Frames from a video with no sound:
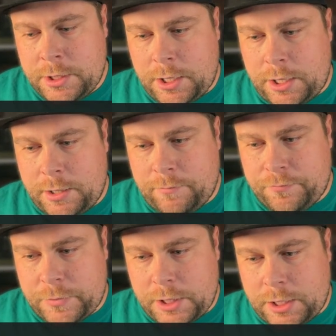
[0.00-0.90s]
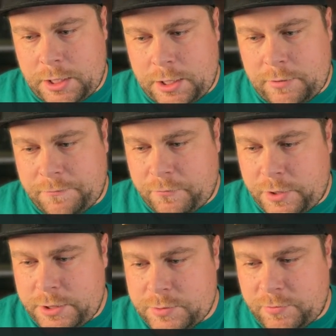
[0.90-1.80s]
And I've
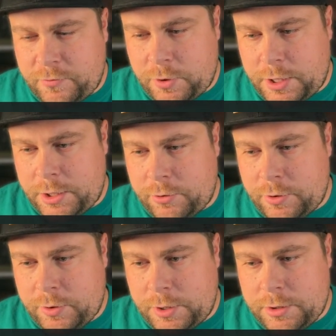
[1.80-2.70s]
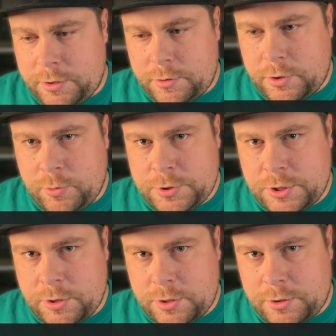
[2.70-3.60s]
read this before and I agree with it. Humans
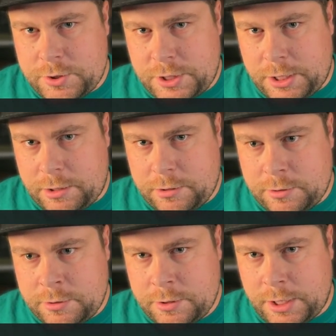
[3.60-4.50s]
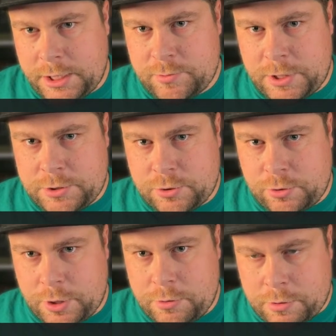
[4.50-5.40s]
don't understand exponential
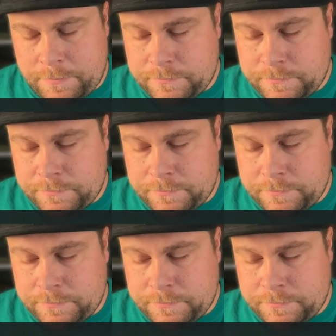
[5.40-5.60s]
growth,